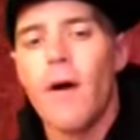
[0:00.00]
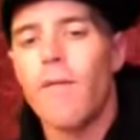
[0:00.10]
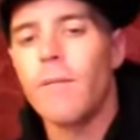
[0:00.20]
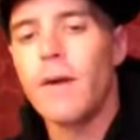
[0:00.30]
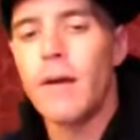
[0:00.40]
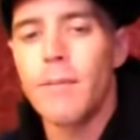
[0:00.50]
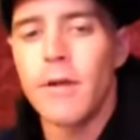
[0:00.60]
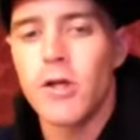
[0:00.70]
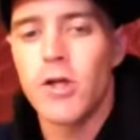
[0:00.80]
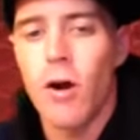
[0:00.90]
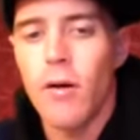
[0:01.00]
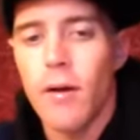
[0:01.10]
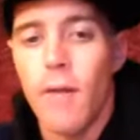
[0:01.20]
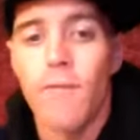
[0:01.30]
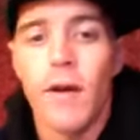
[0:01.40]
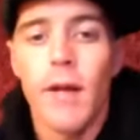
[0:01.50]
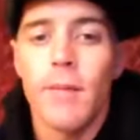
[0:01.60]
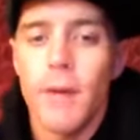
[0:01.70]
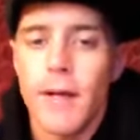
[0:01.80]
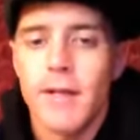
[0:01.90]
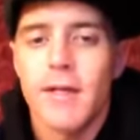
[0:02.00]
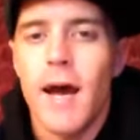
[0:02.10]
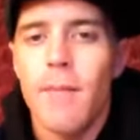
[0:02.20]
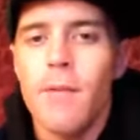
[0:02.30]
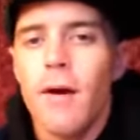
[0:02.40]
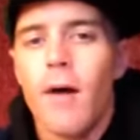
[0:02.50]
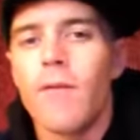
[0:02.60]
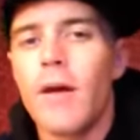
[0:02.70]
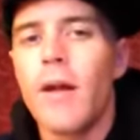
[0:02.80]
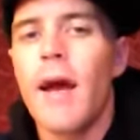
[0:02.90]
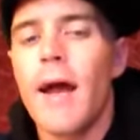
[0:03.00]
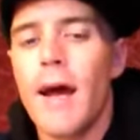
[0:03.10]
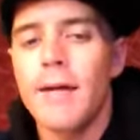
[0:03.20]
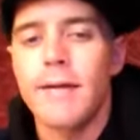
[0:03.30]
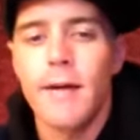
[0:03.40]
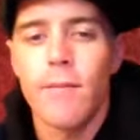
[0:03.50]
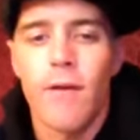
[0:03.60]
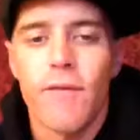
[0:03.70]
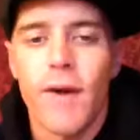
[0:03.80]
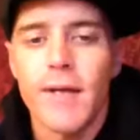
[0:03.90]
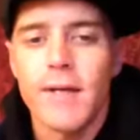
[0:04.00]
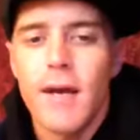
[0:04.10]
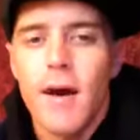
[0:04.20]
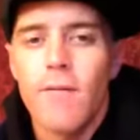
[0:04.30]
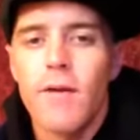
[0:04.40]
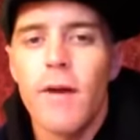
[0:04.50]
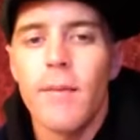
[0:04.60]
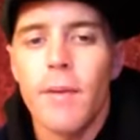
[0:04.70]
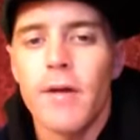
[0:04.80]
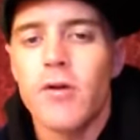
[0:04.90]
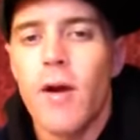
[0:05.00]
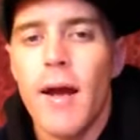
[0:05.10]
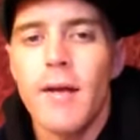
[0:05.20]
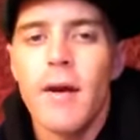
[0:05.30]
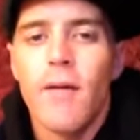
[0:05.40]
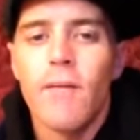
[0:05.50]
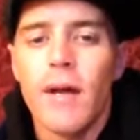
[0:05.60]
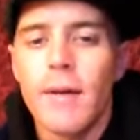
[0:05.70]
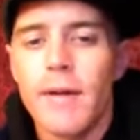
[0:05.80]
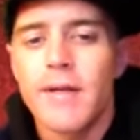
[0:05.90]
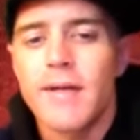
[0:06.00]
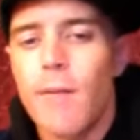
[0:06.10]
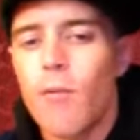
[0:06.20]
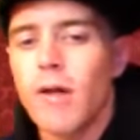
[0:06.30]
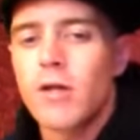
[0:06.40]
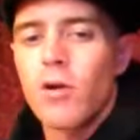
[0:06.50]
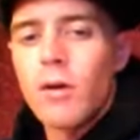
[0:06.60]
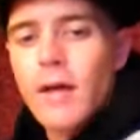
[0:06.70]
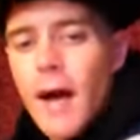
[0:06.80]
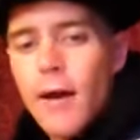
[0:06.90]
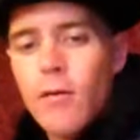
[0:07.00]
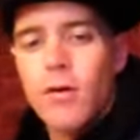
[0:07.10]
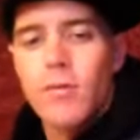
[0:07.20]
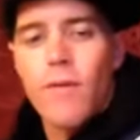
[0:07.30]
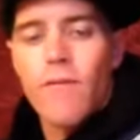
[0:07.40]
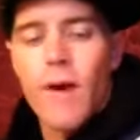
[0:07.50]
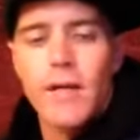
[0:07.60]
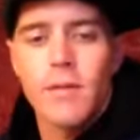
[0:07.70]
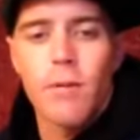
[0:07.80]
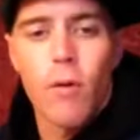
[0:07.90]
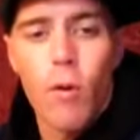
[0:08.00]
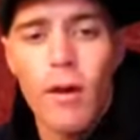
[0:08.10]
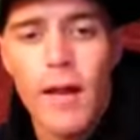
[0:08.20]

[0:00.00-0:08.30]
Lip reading: I've nearly been shot, I've nearly been stabbed, I've nearly had acid in my face, I've nearly been dragged, I've nearly been samurai sword cut across my face, but all